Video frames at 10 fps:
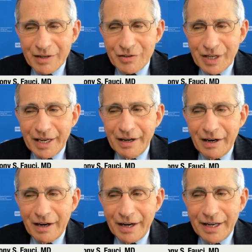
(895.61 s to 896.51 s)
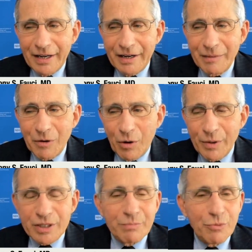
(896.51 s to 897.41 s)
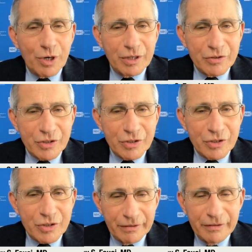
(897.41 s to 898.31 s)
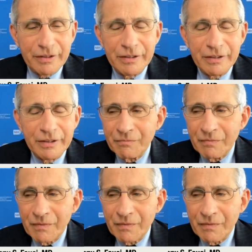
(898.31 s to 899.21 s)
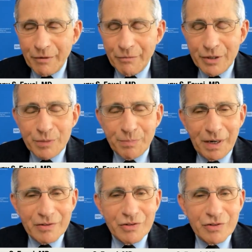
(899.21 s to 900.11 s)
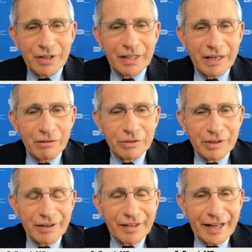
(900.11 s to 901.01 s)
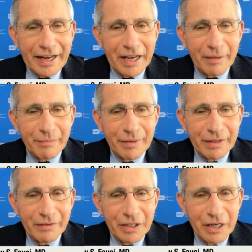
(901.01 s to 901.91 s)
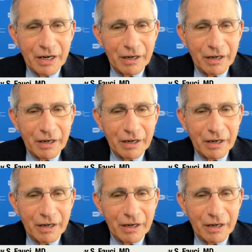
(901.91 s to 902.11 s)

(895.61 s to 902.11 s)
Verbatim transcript: I say I am always more concerned about responses in the elderly than I am in the